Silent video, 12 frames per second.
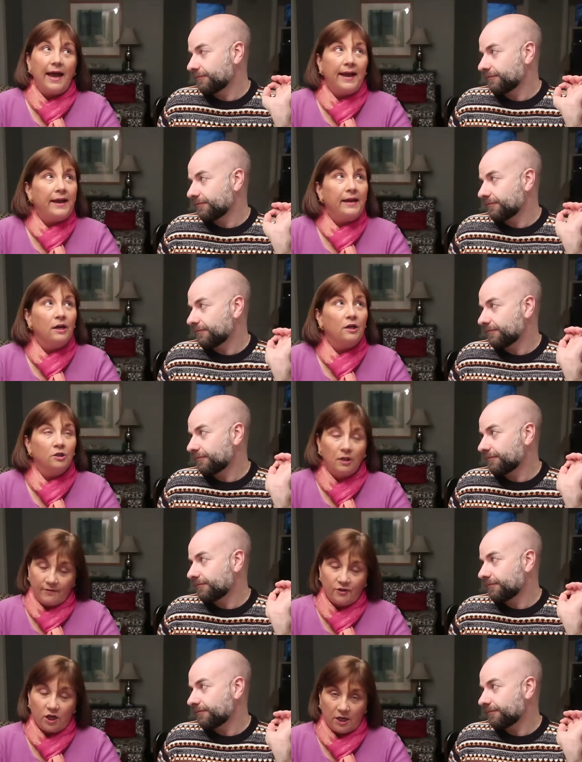Speaker 1: I
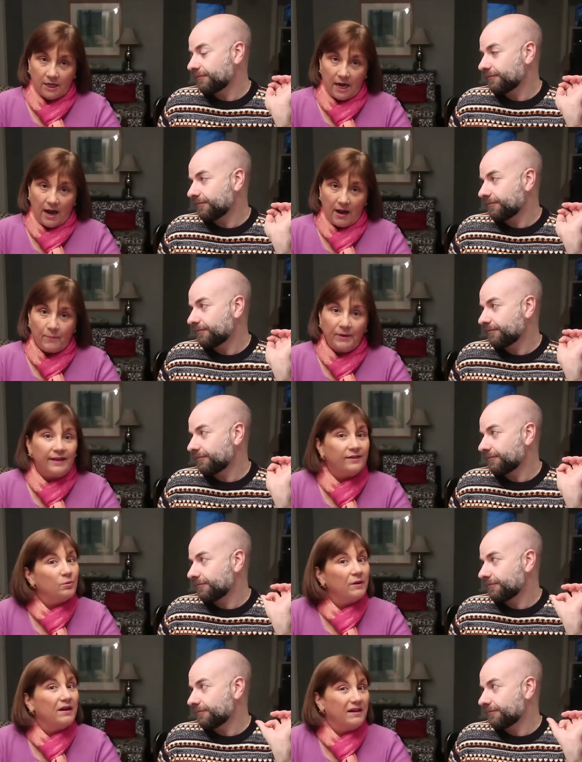love Chardonnay, but
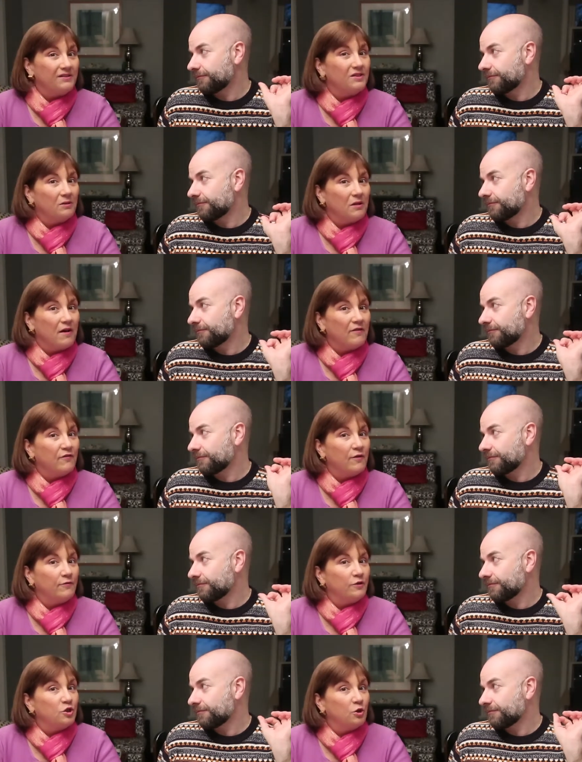guess what I also
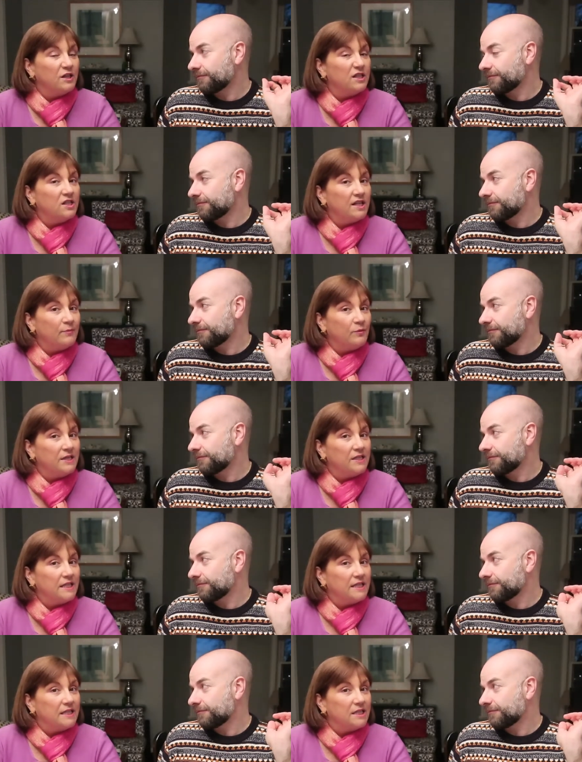love for sort of the same
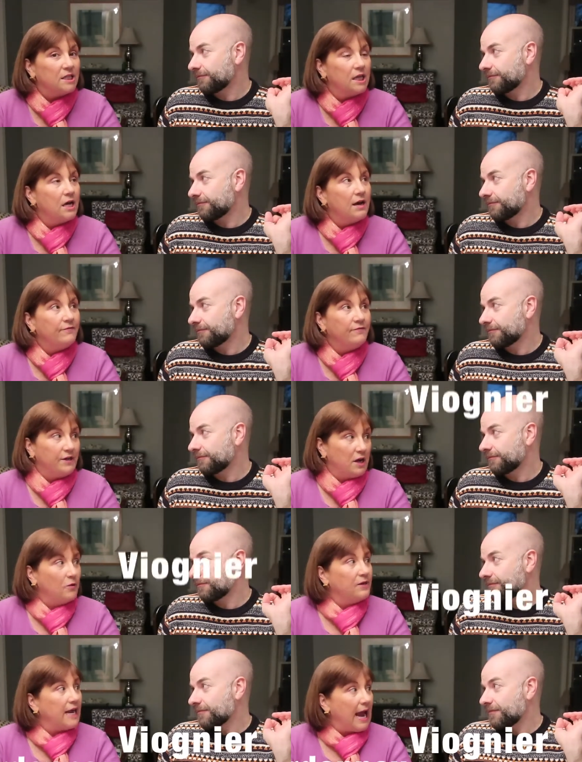reasons?
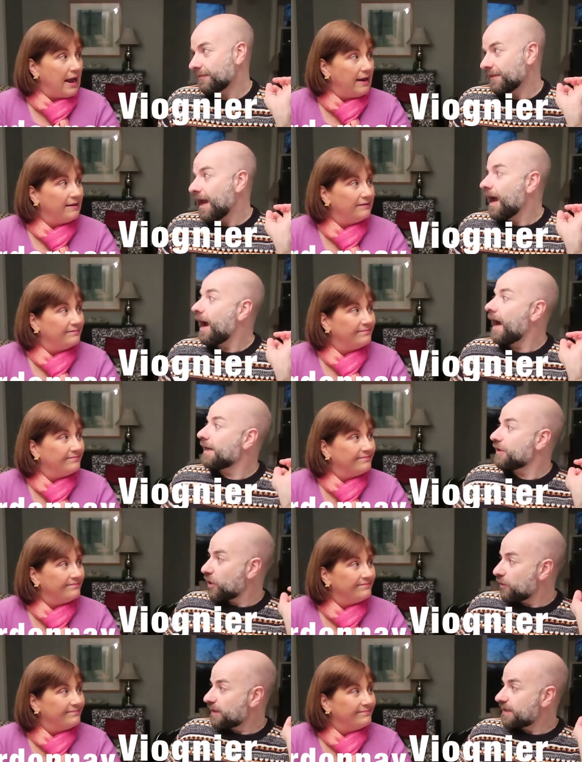Viognier.
Speaker 2: I
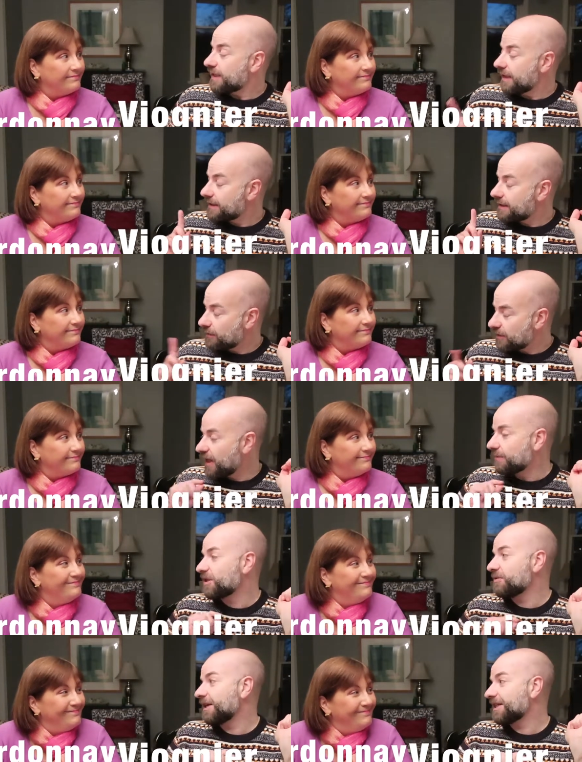noticed that
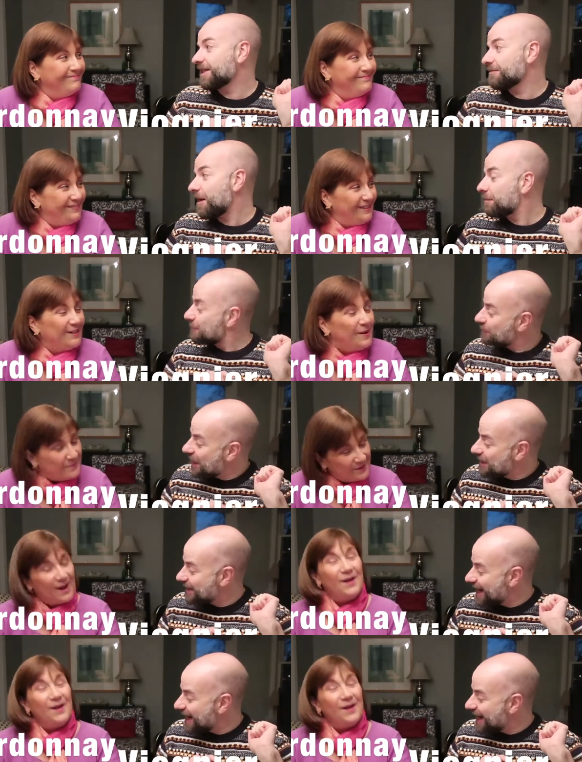sometimes you mix them up in blind